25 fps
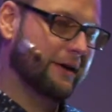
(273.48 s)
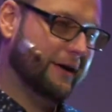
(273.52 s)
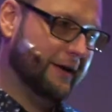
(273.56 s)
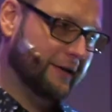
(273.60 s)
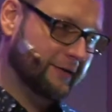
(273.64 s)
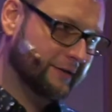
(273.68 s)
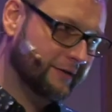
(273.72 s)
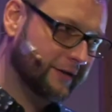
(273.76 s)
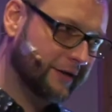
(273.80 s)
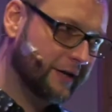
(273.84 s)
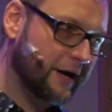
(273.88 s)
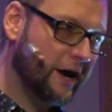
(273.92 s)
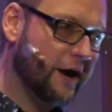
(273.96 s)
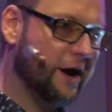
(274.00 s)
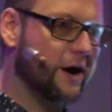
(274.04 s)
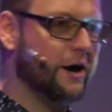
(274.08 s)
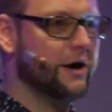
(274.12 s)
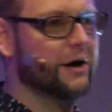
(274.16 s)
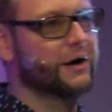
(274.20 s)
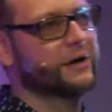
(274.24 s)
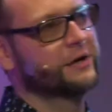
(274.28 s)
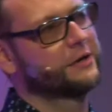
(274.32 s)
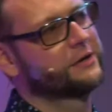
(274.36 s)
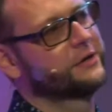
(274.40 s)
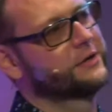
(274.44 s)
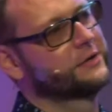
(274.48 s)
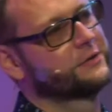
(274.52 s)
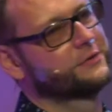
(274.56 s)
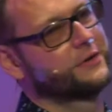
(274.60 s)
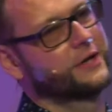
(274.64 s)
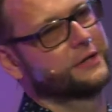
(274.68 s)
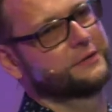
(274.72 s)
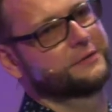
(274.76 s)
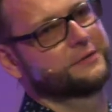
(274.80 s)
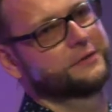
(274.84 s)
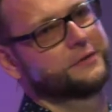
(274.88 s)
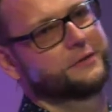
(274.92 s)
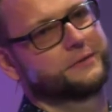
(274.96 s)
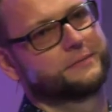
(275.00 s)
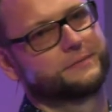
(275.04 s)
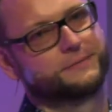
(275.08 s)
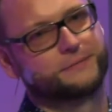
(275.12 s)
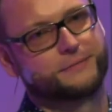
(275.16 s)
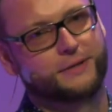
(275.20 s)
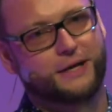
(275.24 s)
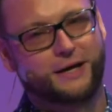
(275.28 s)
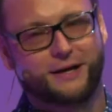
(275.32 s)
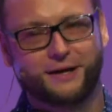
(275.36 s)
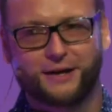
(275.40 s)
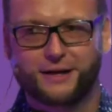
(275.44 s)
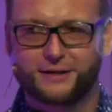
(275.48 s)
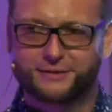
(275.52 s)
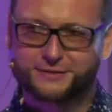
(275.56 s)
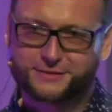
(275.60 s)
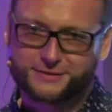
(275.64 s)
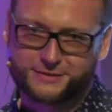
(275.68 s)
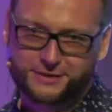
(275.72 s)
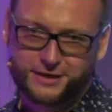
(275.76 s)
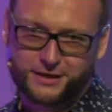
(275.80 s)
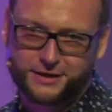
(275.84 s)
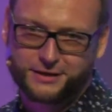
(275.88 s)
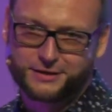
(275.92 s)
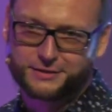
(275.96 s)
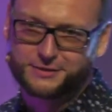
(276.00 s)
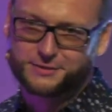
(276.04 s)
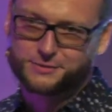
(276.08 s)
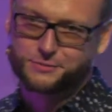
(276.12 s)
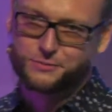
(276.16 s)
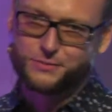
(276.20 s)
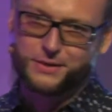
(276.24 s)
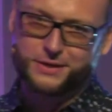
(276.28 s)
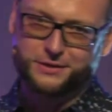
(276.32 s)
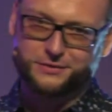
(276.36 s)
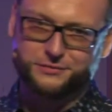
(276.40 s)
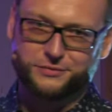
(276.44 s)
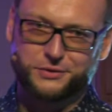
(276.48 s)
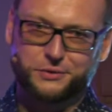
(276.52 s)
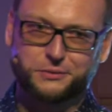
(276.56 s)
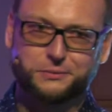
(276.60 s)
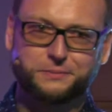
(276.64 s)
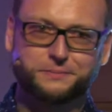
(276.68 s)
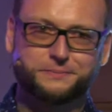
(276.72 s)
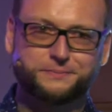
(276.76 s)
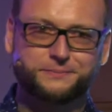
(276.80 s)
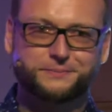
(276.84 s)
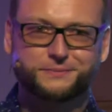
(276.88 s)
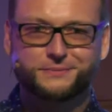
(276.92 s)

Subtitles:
And they hire a writer. And let's say it's one of you.